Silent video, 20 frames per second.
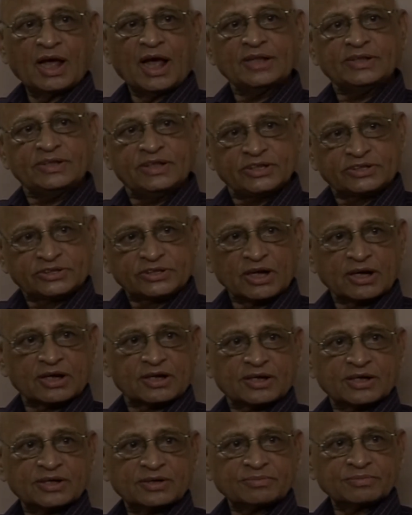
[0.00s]
and the
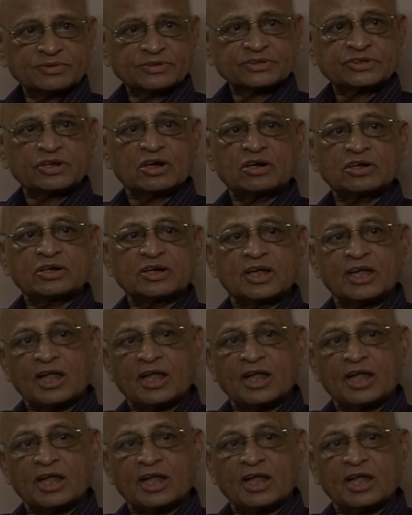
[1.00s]
children start